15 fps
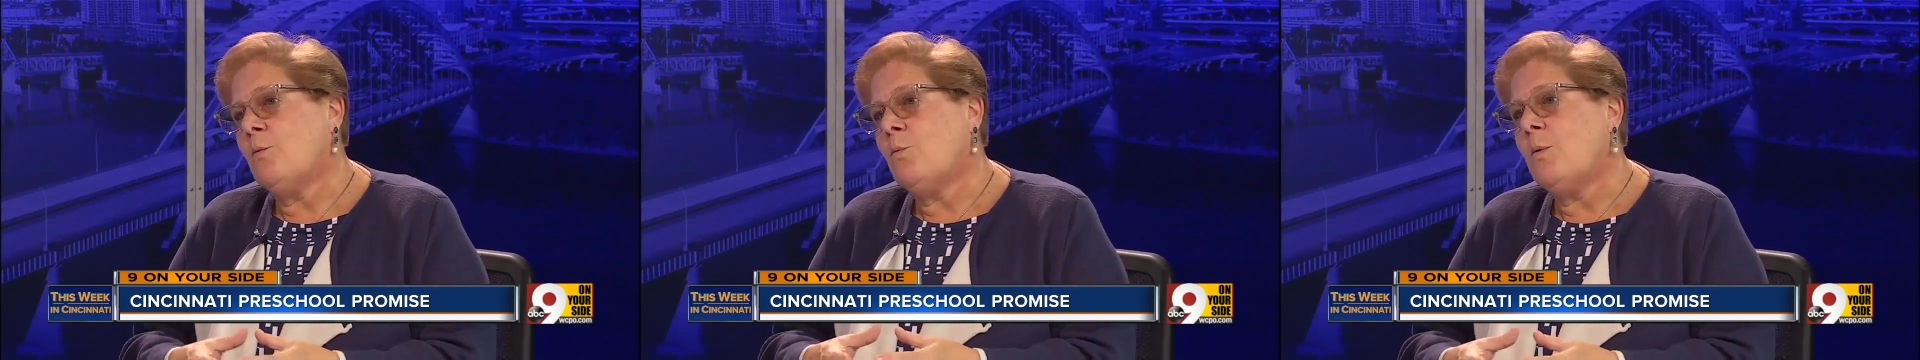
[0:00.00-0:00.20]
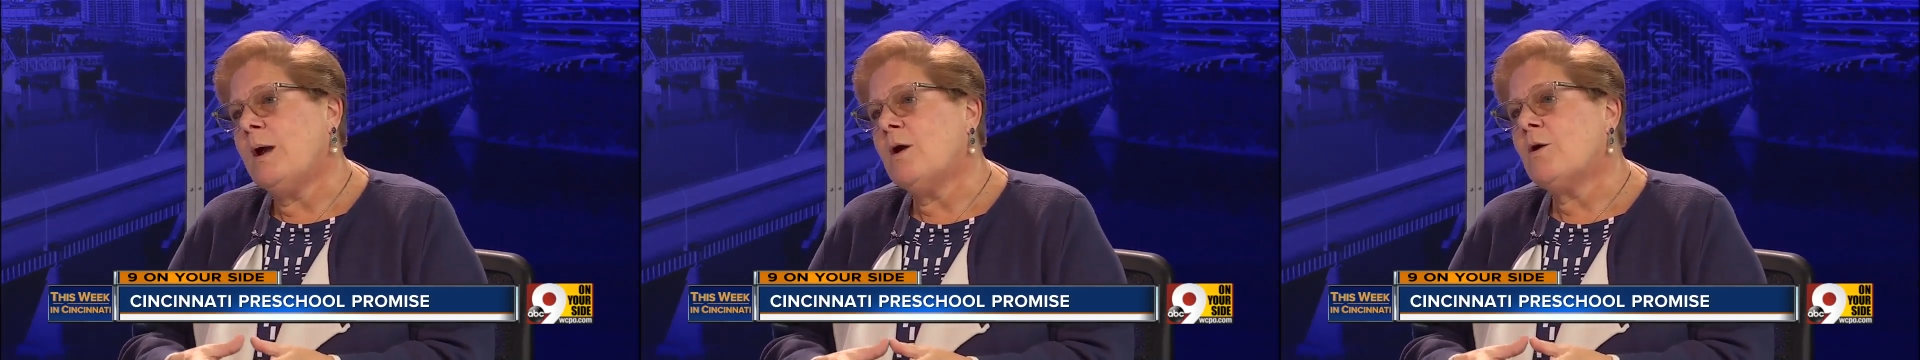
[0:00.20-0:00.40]

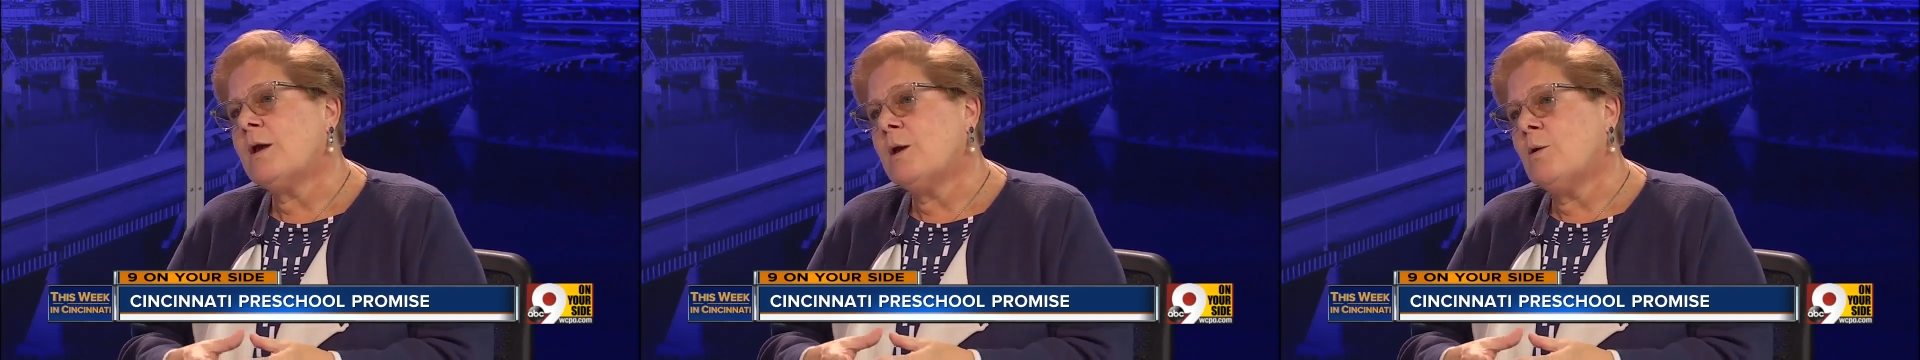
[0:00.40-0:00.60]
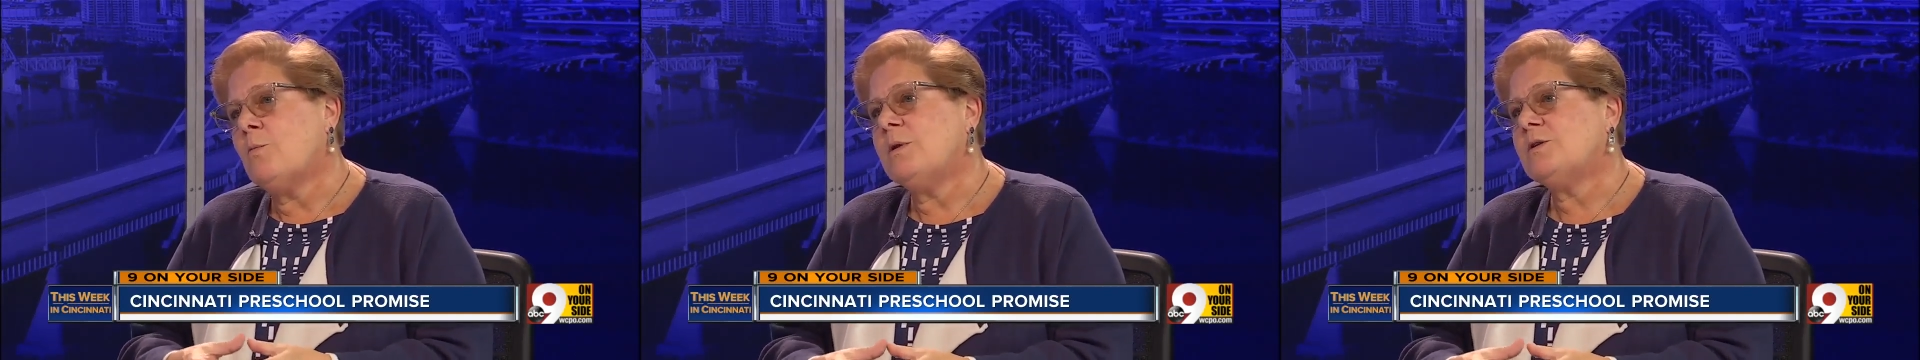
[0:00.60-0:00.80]
where
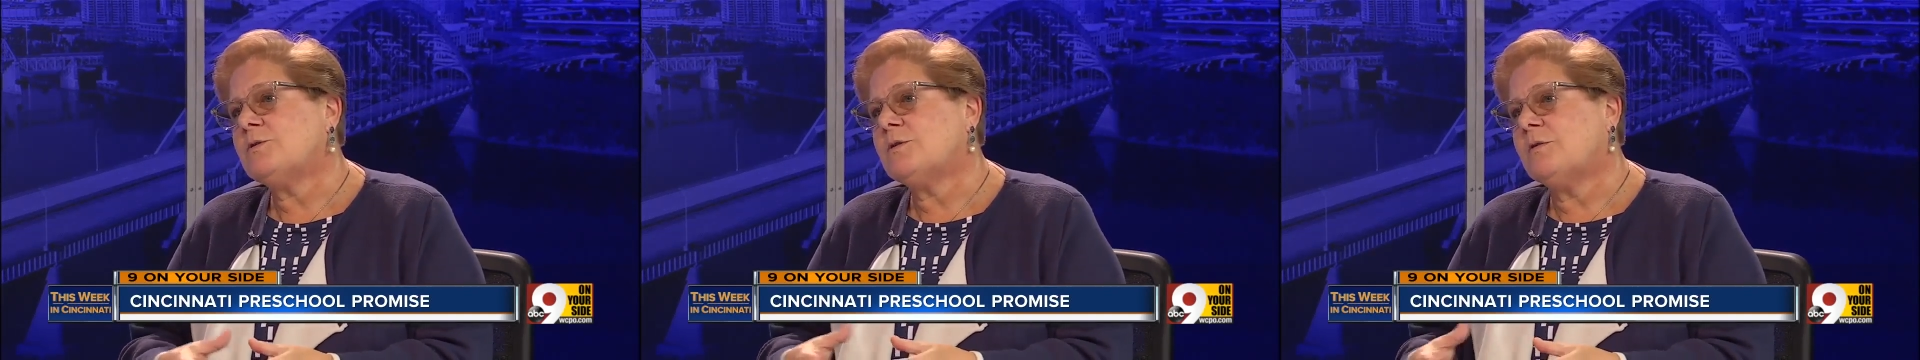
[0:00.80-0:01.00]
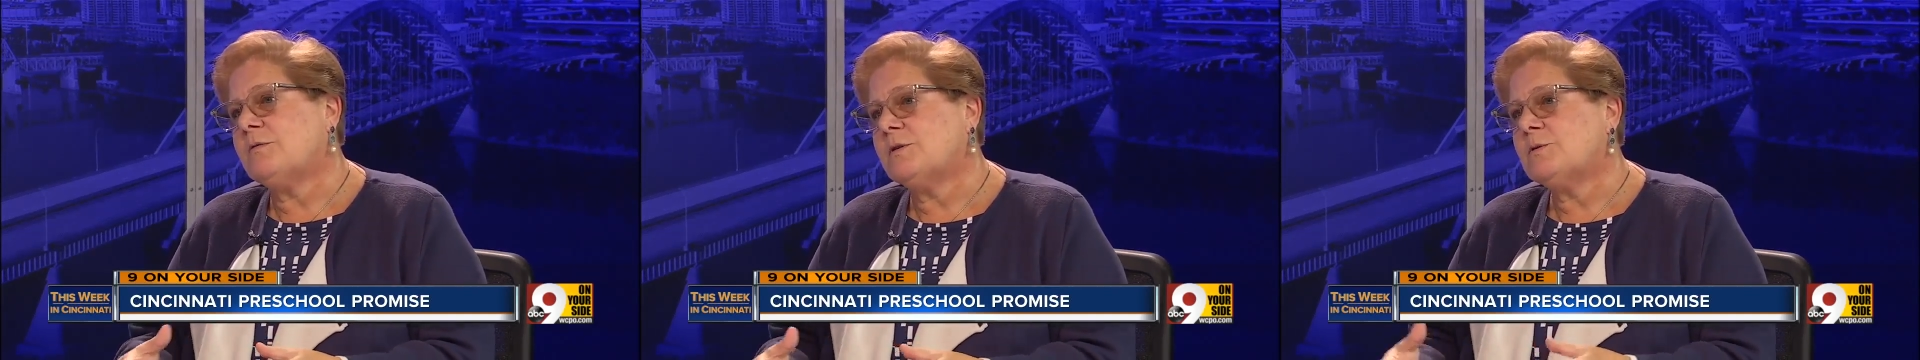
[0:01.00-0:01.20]
can we
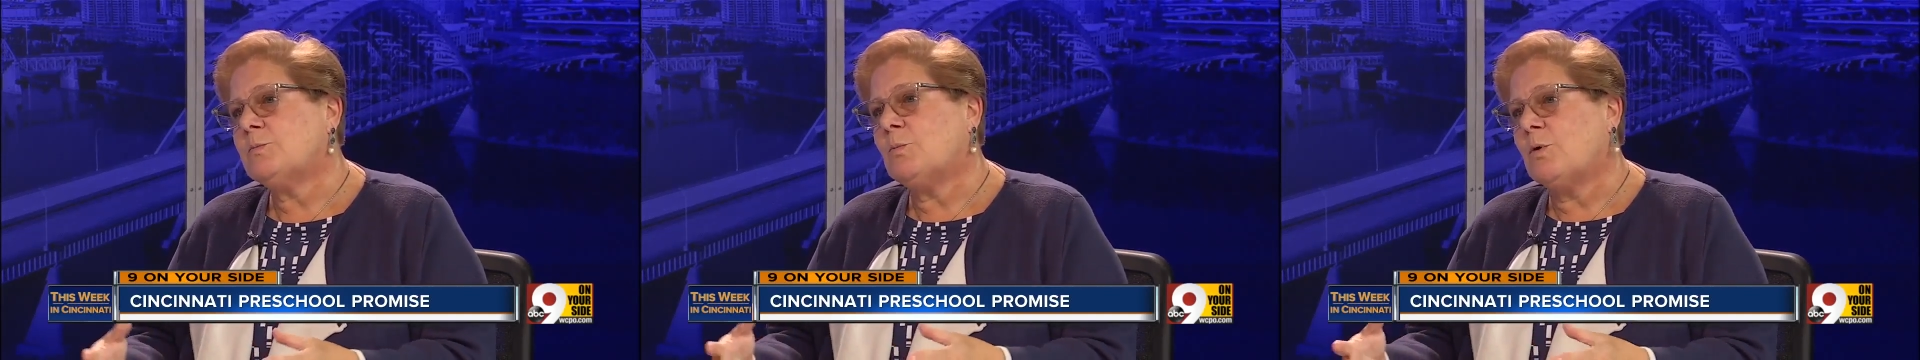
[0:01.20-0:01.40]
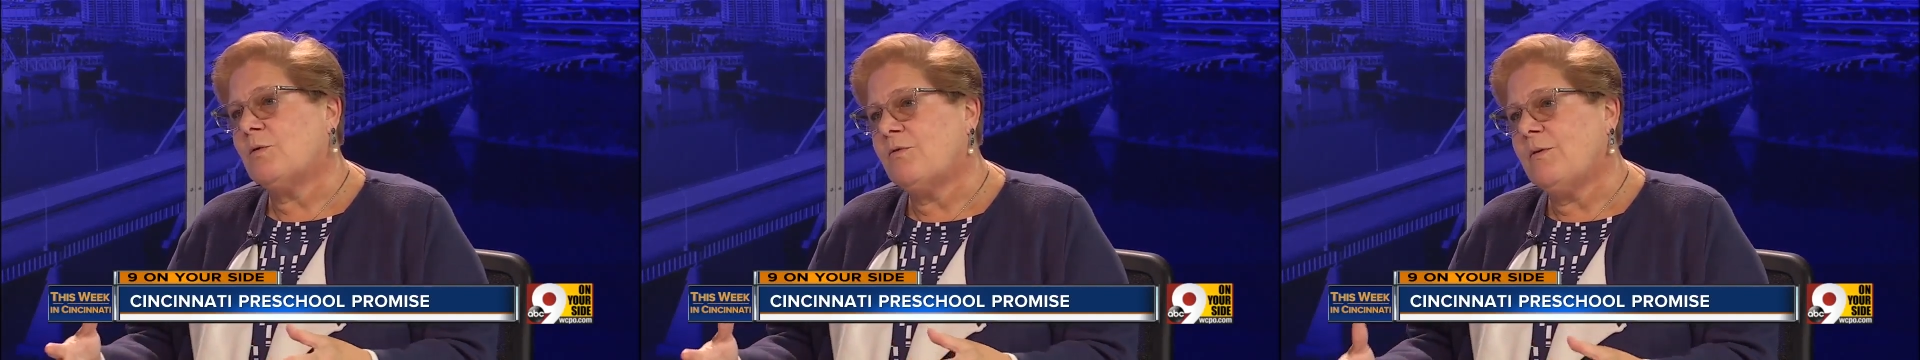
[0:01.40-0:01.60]
service
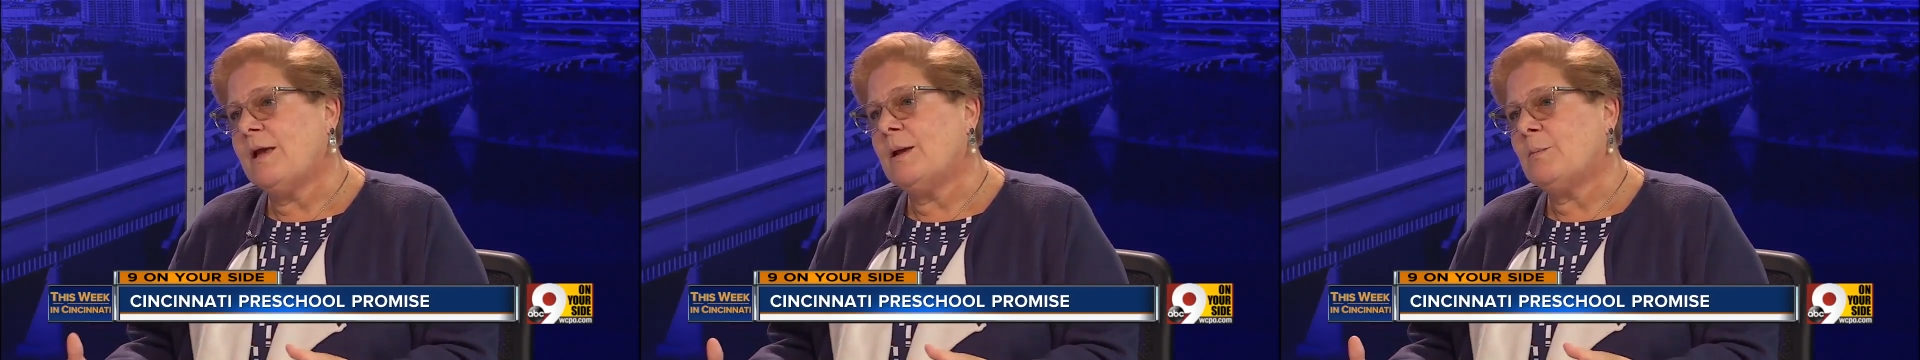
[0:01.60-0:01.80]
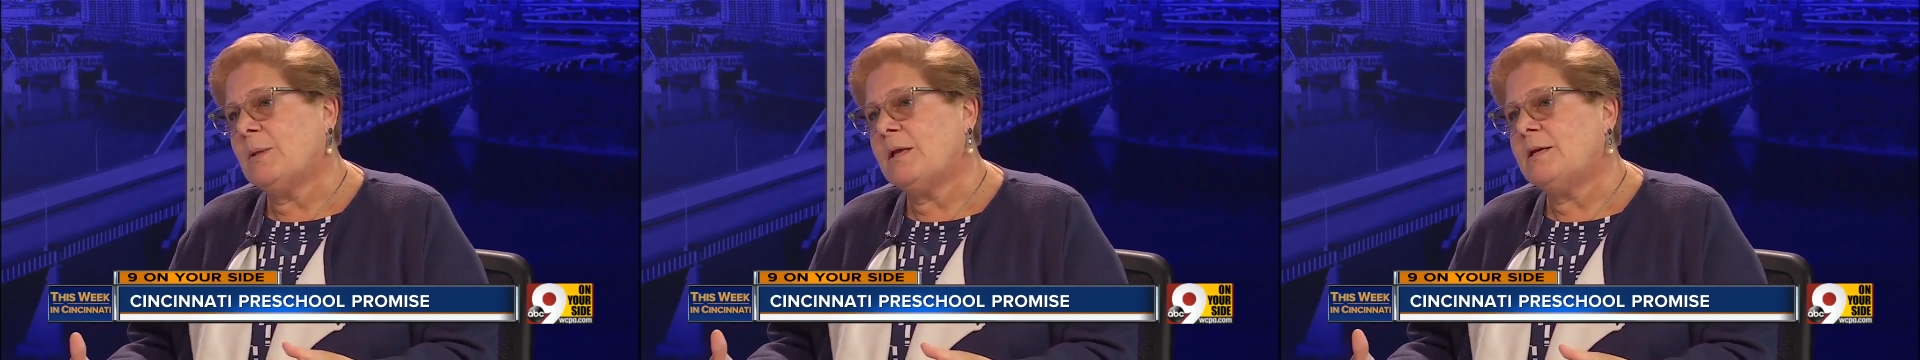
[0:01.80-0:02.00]
more
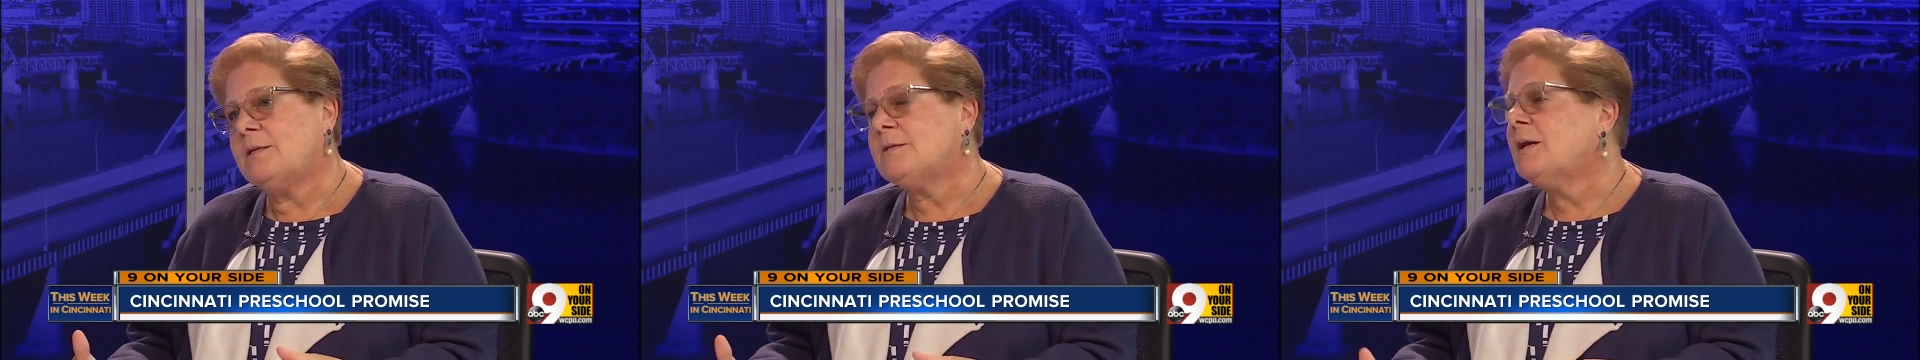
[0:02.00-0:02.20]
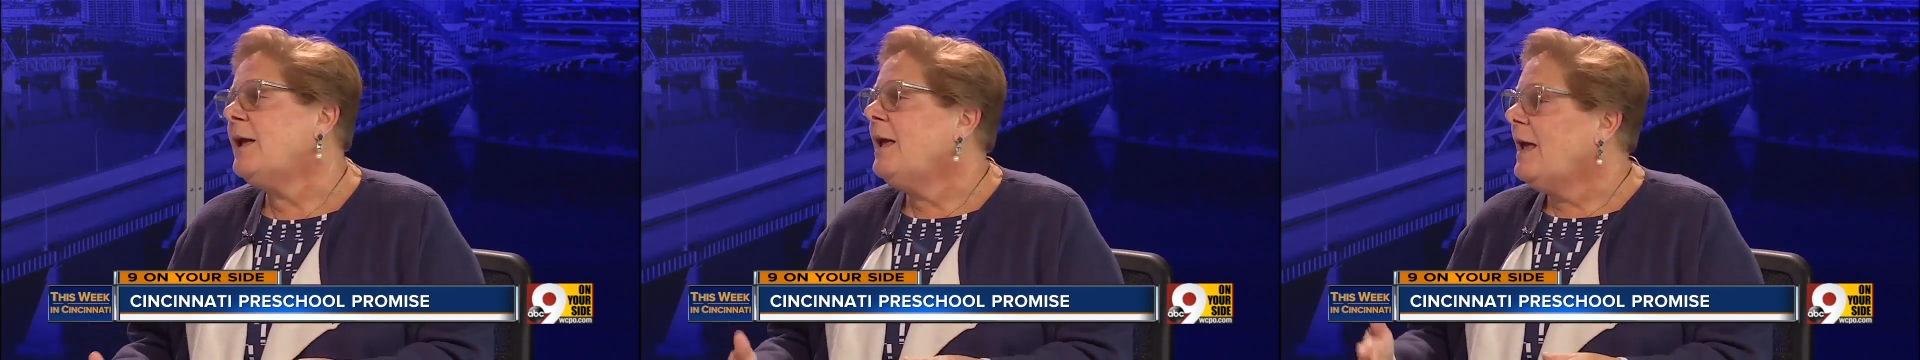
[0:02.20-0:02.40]
families